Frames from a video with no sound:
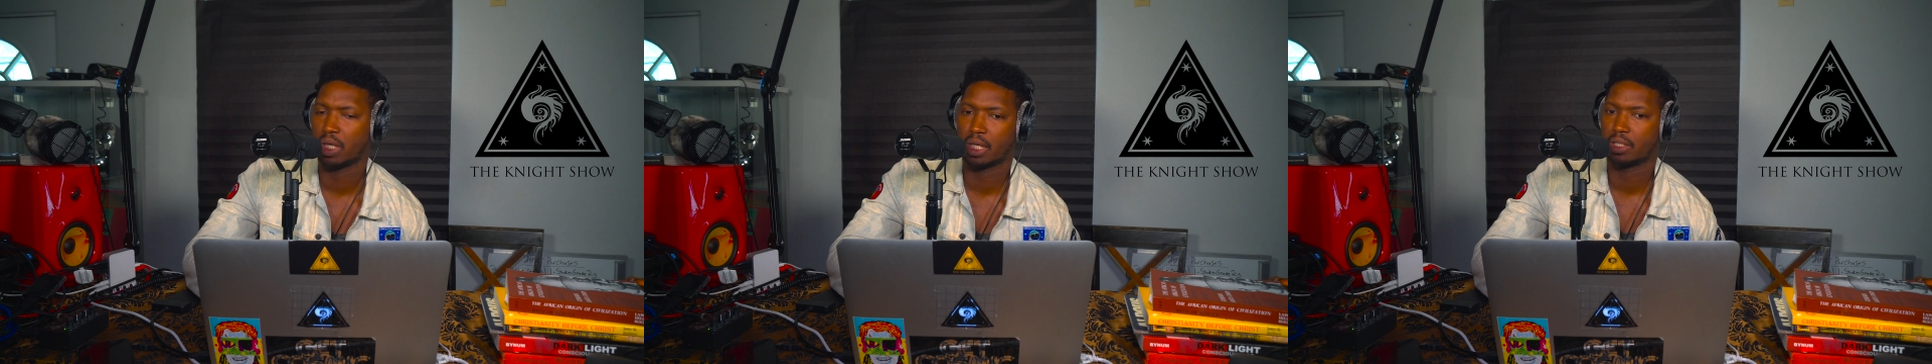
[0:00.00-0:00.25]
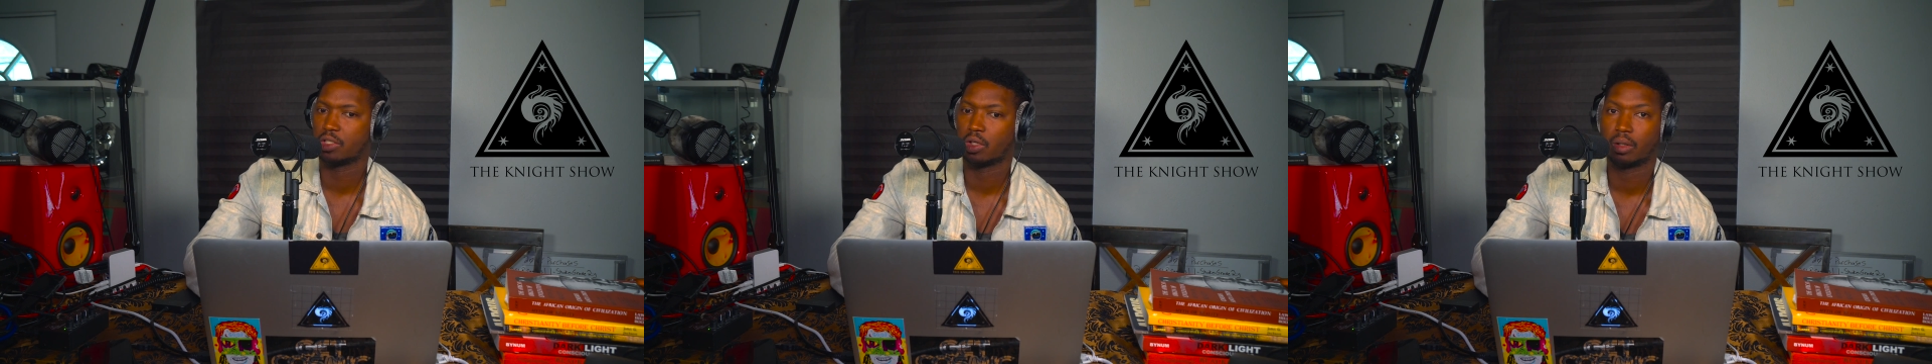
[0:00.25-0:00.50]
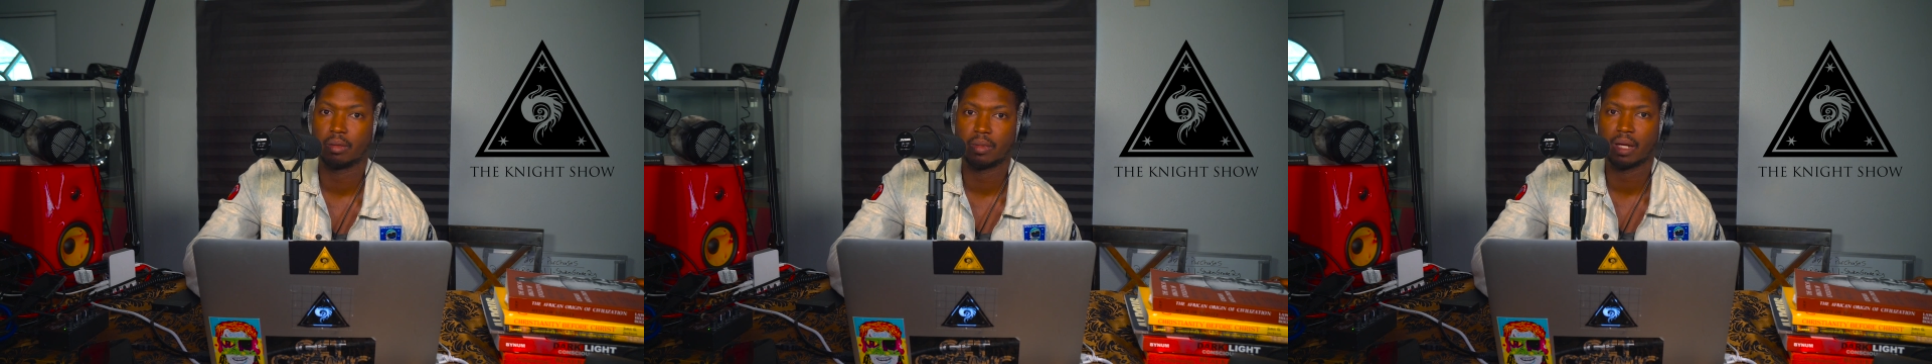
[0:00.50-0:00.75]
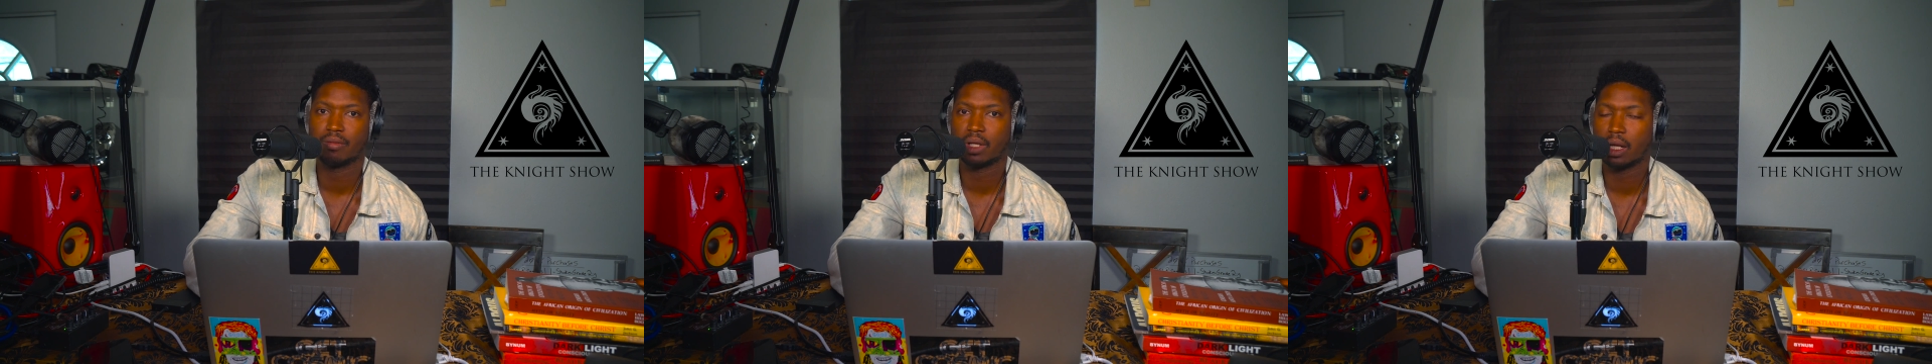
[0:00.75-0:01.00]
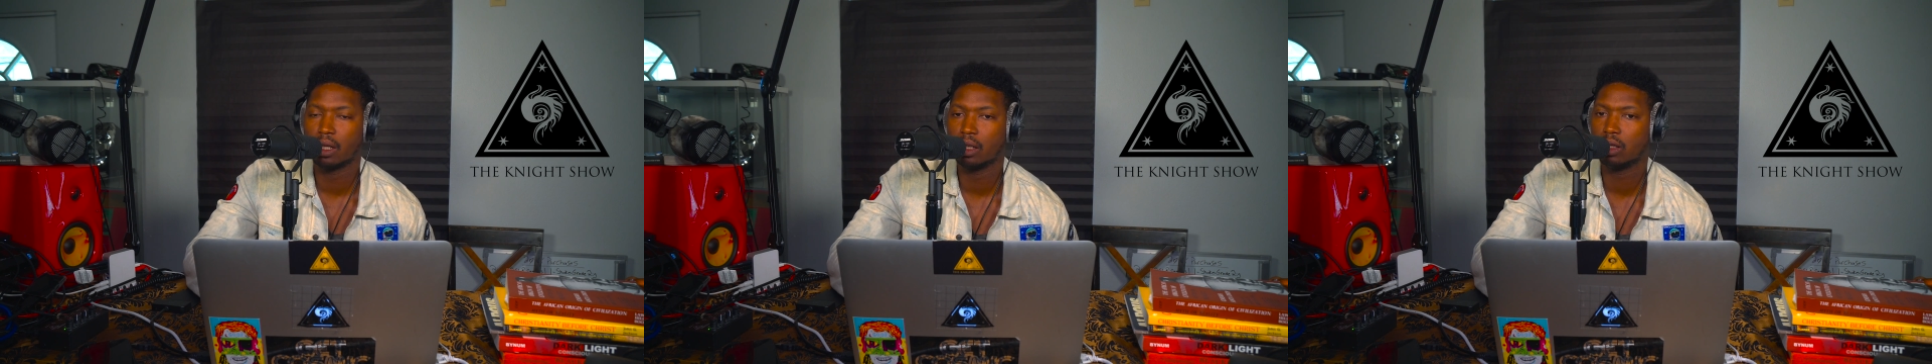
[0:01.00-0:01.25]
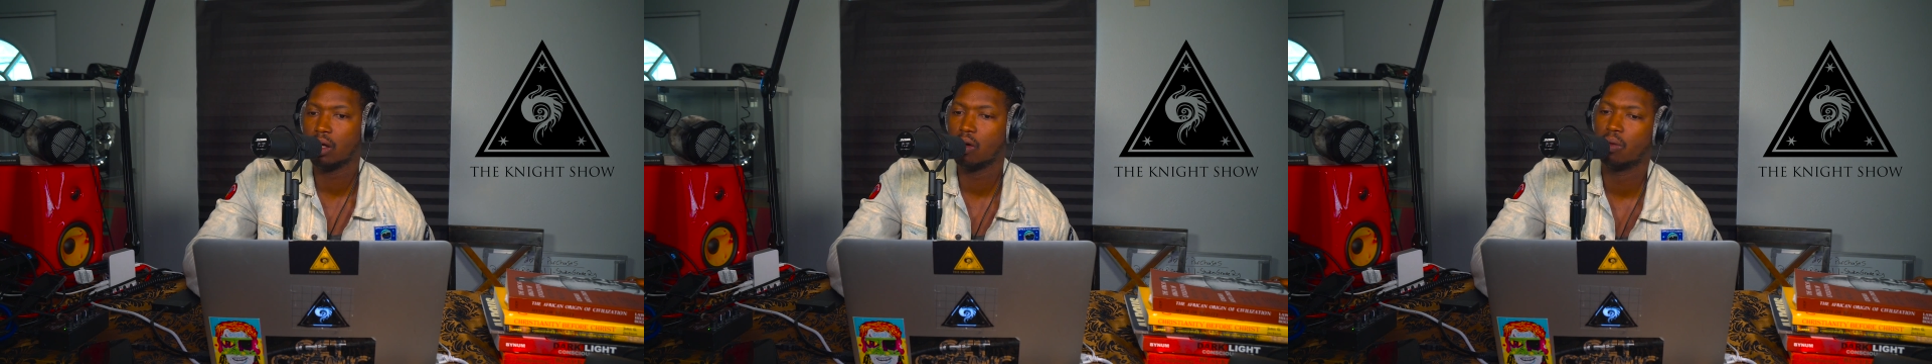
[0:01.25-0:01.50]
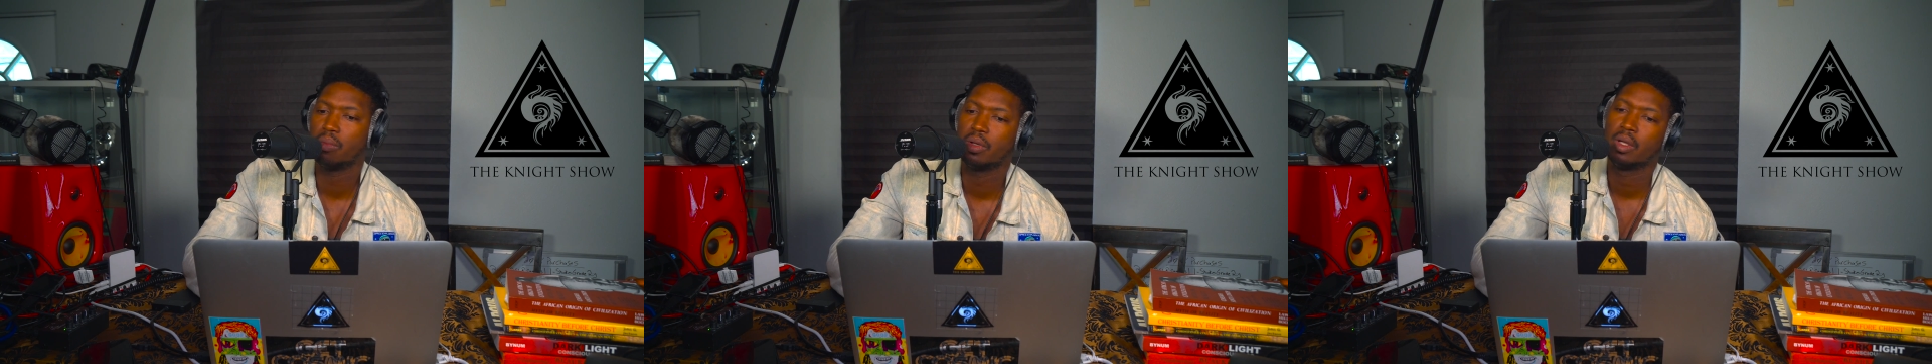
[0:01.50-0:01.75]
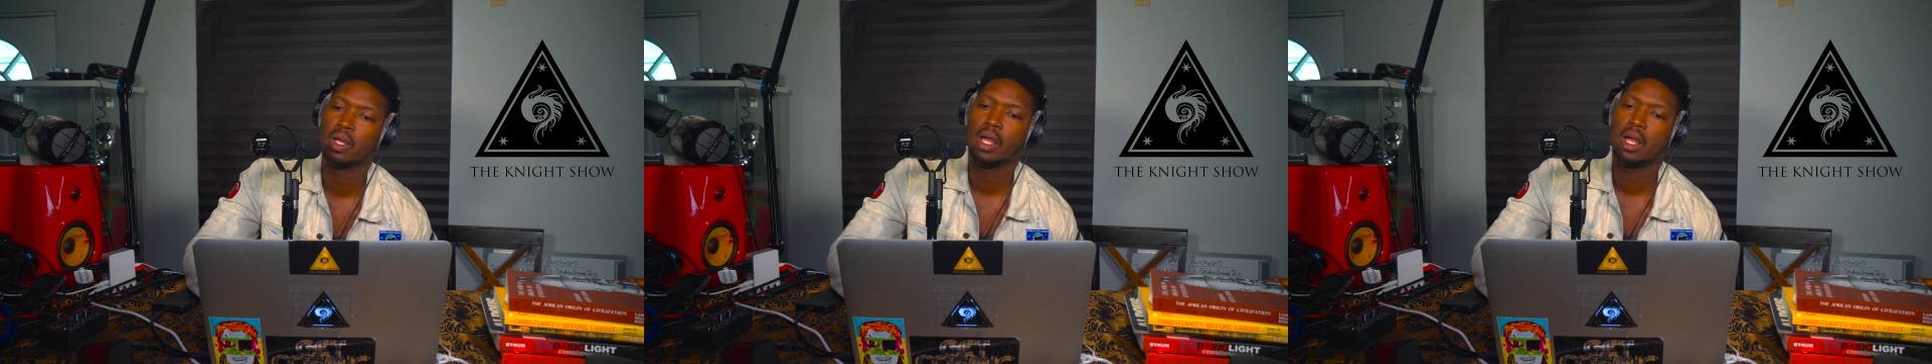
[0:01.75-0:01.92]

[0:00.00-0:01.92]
they had circumnavigated the globe.